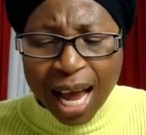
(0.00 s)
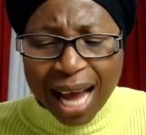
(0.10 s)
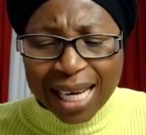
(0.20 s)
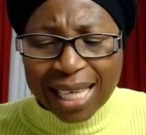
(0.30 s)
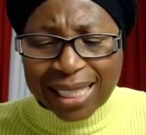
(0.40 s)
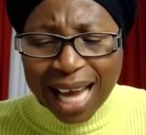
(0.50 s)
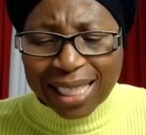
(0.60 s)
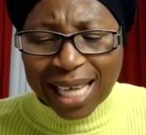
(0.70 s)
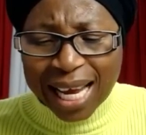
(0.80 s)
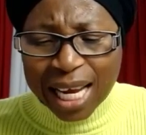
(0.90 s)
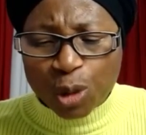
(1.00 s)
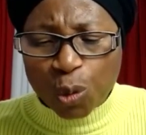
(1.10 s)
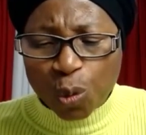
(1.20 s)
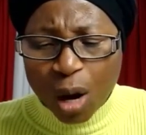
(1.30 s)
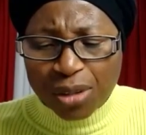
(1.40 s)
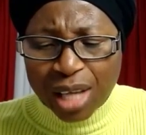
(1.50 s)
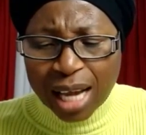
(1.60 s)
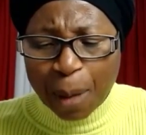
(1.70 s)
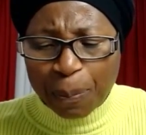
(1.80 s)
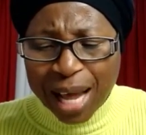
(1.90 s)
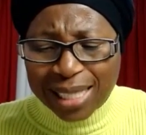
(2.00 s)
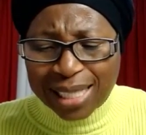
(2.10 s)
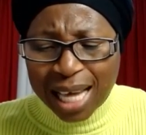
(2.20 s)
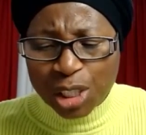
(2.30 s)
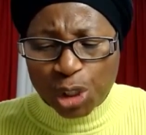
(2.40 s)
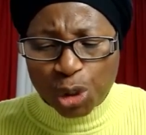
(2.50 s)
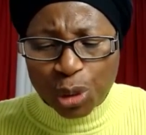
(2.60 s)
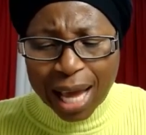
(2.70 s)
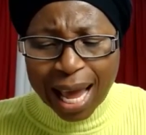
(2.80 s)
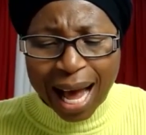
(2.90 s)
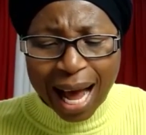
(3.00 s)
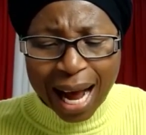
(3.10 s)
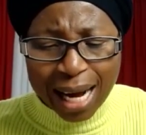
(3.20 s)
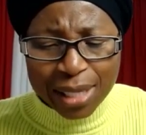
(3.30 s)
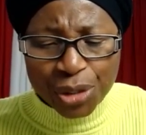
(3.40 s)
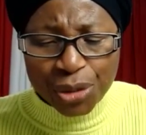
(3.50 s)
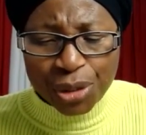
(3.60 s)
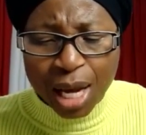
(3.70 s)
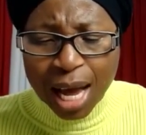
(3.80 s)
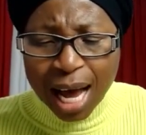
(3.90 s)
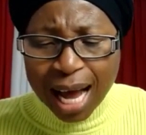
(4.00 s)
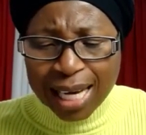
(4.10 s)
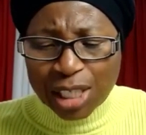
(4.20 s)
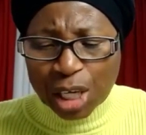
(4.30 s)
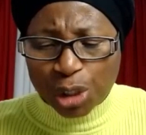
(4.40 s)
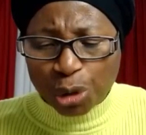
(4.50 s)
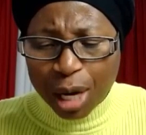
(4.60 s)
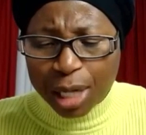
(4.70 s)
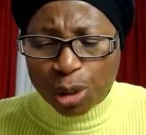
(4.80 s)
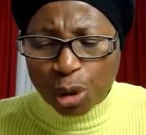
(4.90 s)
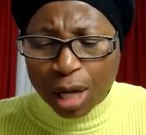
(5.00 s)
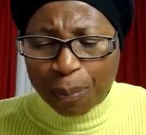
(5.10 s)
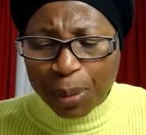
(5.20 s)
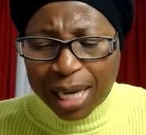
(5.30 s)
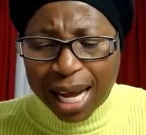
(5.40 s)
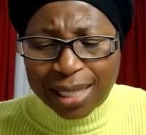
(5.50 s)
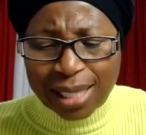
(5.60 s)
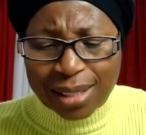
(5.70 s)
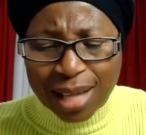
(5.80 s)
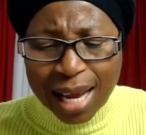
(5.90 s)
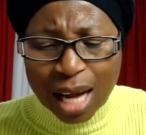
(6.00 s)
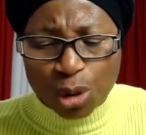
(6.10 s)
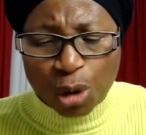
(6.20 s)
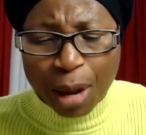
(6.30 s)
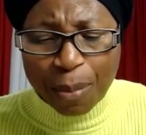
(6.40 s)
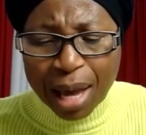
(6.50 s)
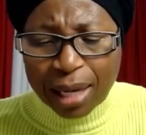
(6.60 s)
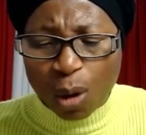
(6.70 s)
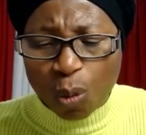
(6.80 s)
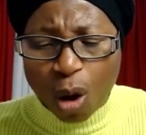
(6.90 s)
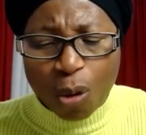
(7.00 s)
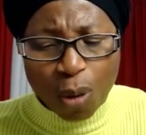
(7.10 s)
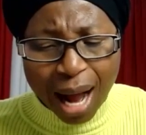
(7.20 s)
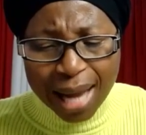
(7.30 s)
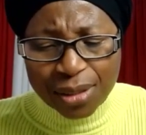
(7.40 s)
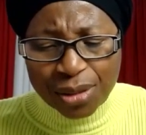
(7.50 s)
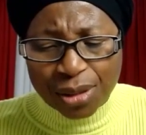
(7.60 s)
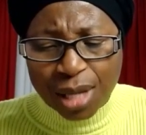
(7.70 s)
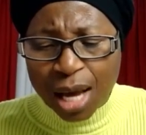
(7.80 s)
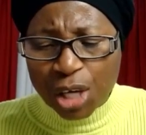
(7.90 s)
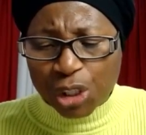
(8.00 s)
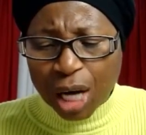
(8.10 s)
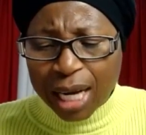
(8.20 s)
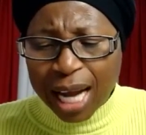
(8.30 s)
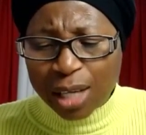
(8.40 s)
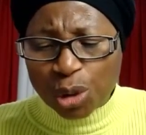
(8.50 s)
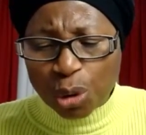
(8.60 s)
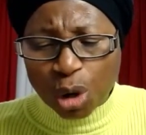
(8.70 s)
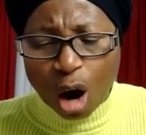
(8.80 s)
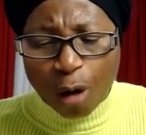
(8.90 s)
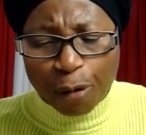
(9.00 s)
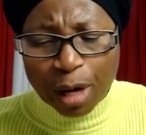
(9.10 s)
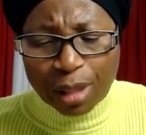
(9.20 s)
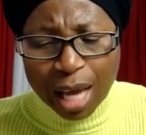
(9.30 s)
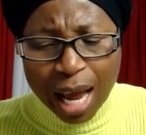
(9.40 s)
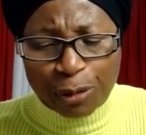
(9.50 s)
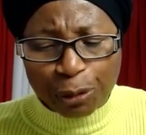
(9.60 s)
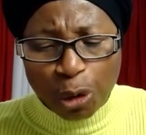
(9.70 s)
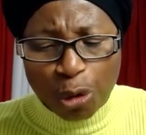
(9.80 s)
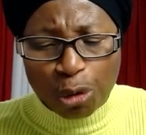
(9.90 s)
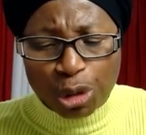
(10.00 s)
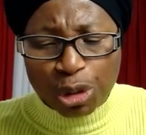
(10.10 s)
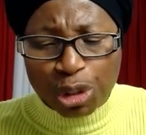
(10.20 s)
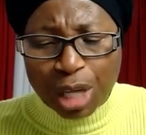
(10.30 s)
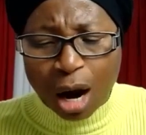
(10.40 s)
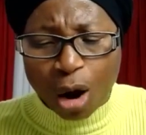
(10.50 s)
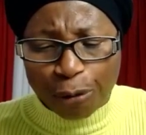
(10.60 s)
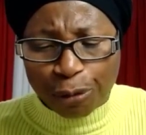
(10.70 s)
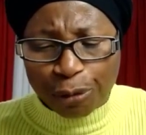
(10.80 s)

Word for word: and uh, that uh, it was uh, pleasant to their eyes, and uh, the tree to being a desire to make one wise, she took of uh, the fruit thereof,